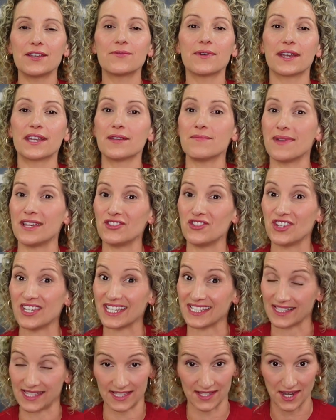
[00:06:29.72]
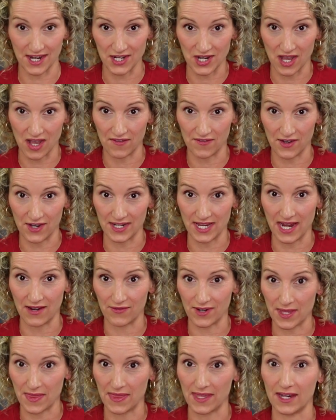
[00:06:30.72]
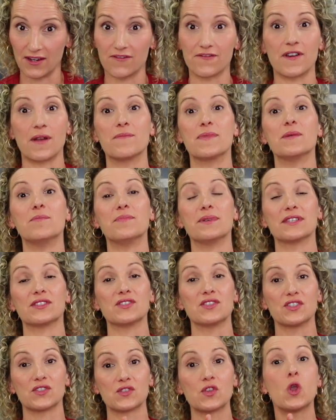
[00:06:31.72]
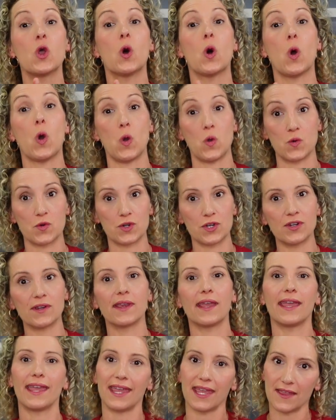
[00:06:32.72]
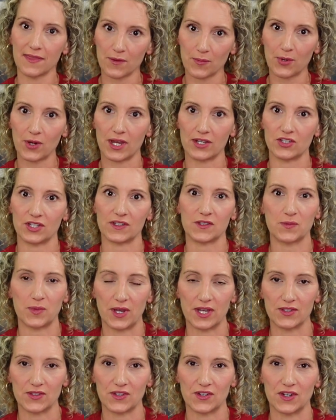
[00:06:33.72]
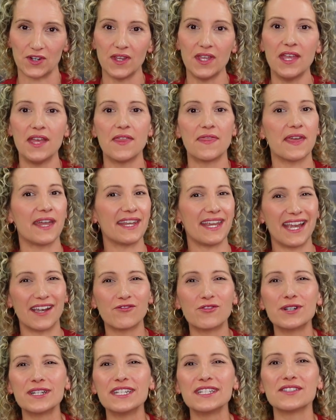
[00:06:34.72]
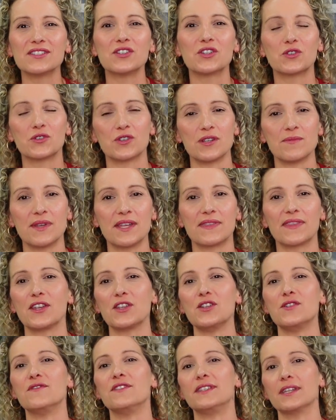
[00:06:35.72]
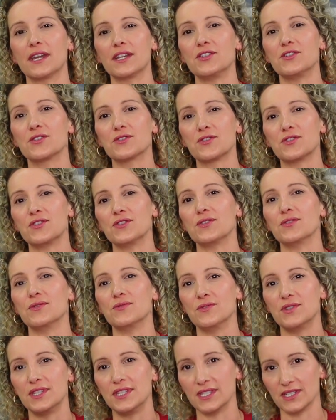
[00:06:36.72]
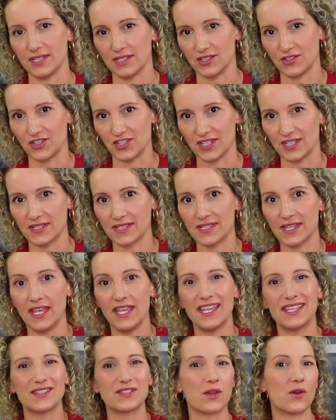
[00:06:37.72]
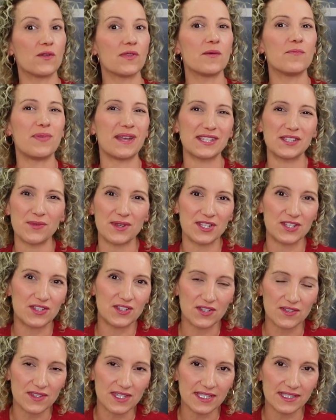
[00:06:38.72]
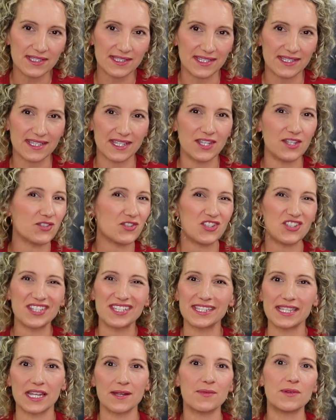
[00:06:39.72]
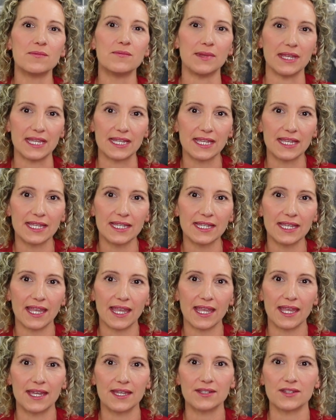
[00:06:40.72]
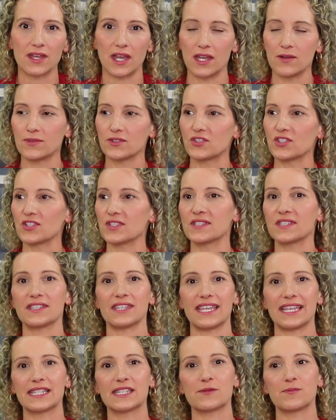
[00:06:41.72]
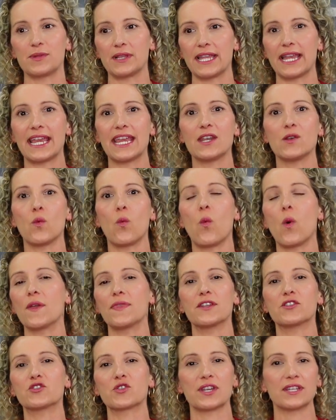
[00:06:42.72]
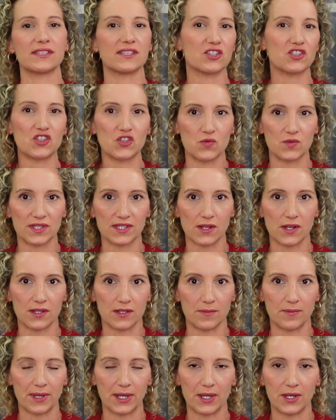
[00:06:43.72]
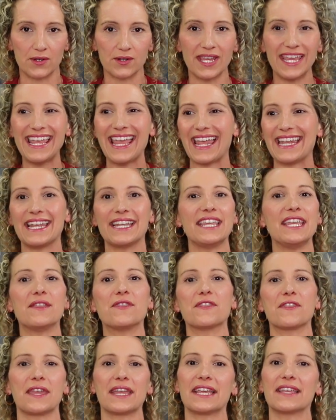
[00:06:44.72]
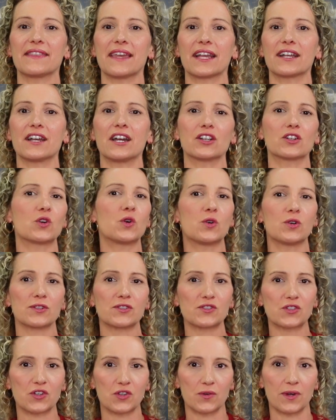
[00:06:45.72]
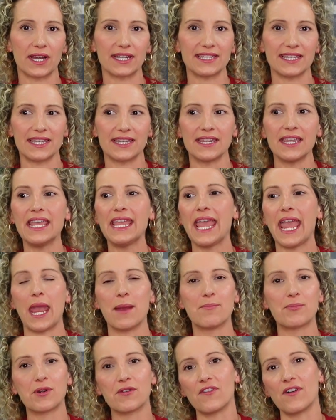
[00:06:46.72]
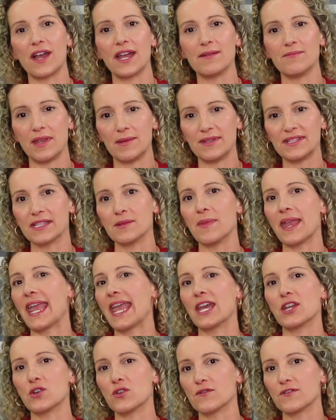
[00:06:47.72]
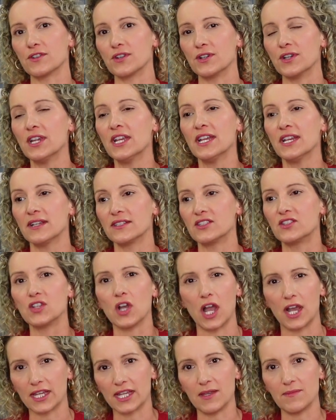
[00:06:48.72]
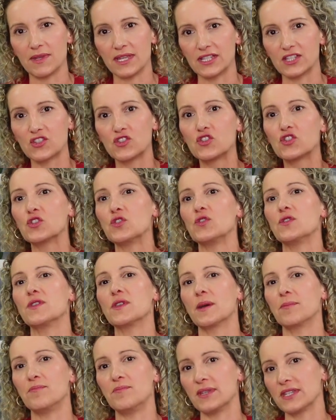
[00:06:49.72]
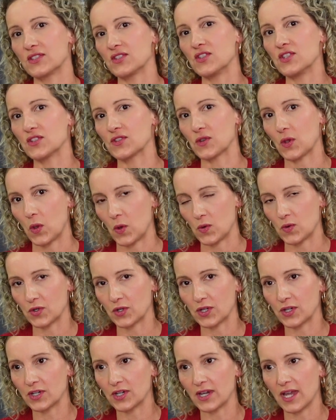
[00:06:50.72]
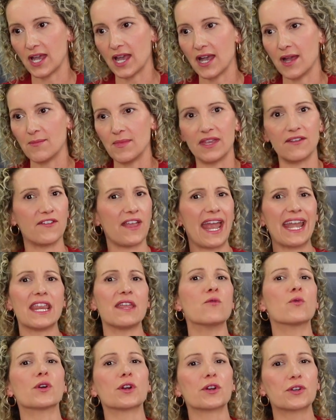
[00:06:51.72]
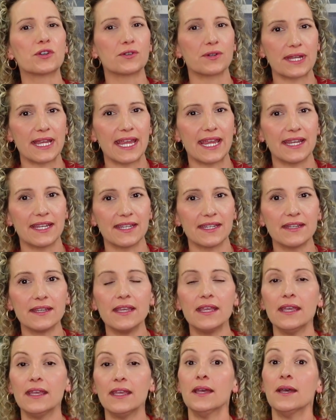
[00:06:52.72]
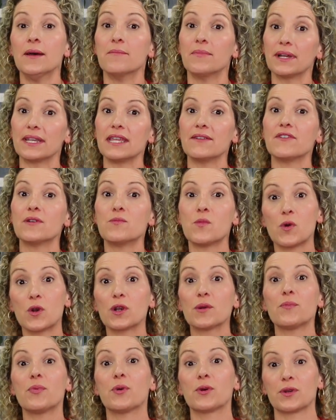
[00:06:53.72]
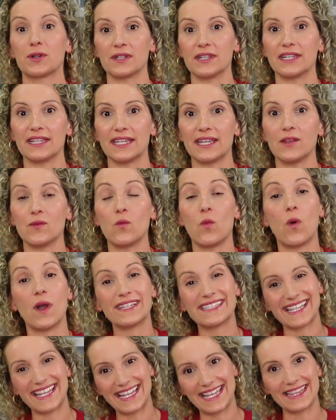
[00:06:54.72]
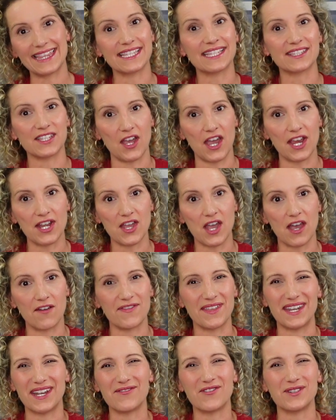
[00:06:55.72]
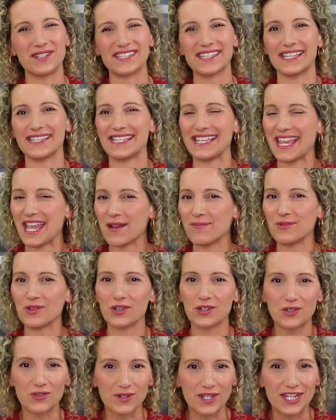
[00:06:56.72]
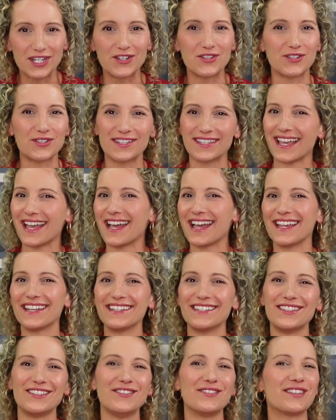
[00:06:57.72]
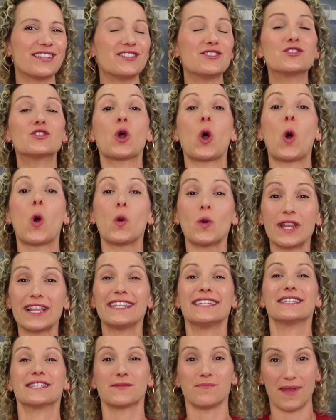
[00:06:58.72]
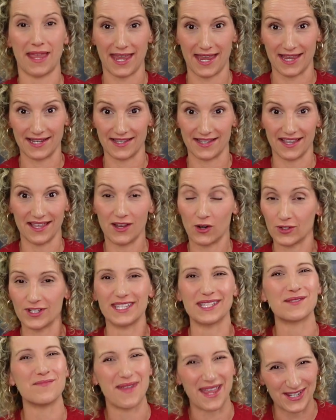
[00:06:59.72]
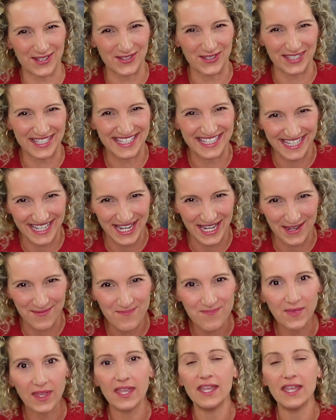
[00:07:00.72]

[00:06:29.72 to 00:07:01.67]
recommend you get sign off on everything from the business owner and the project sponsor that everyone is in agreement that you've done your due diligence. So the best way to do this is I usually just set up a meeting and I will just explain what the transition was all about and anything that got course corrected and provide maybe some handover documents to the business owner um, if any were created. But even more importantly, once I get the sign off that everyone says, yep, you're agreed, you're done, you can totally disband or dismantle the team.